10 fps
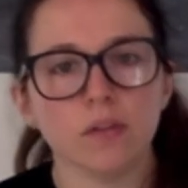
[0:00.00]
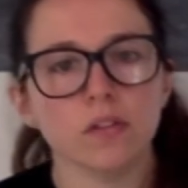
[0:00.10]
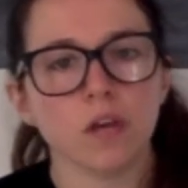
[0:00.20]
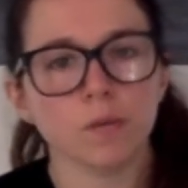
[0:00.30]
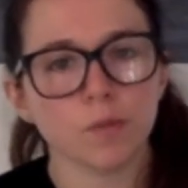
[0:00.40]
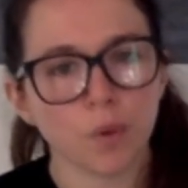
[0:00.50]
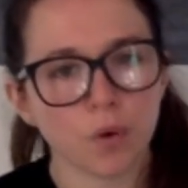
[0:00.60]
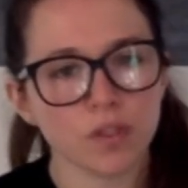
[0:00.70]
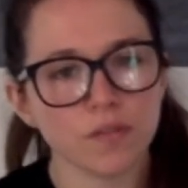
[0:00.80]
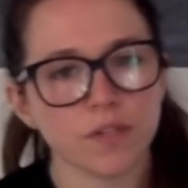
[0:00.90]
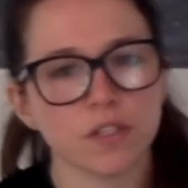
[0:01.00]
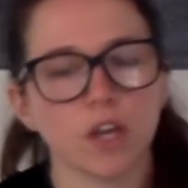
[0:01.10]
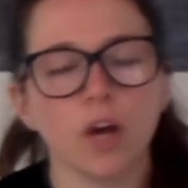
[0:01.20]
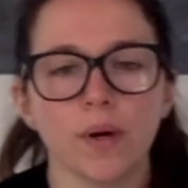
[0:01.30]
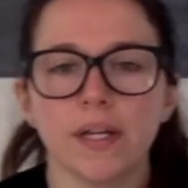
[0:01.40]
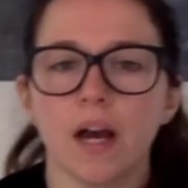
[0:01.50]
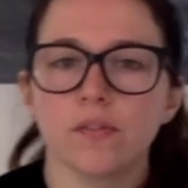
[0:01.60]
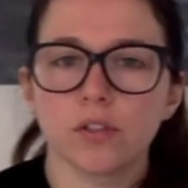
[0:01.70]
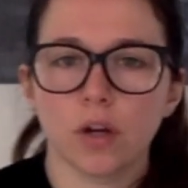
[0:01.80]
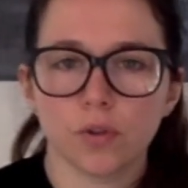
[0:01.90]
It's time to pause the video and
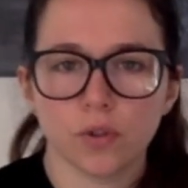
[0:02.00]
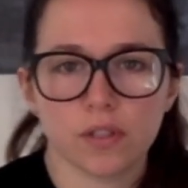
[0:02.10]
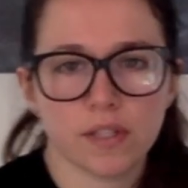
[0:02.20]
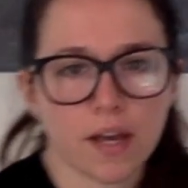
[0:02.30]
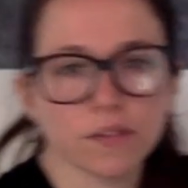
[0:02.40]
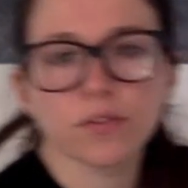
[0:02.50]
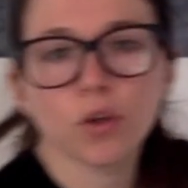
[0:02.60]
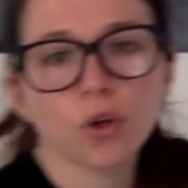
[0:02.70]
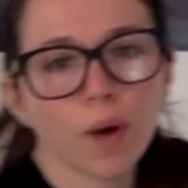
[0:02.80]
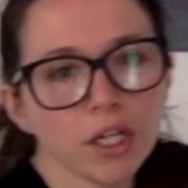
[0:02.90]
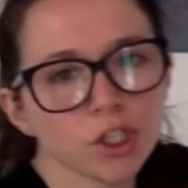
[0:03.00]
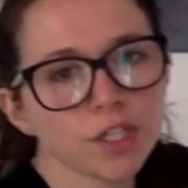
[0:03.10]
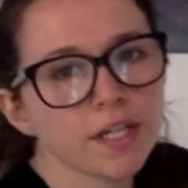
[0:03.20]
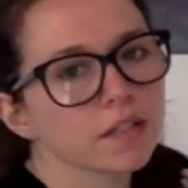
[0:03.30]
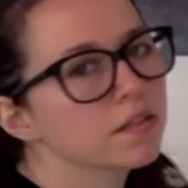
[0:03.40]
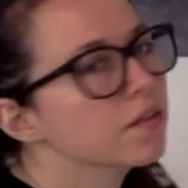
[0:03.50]
have a go yourself. Your question is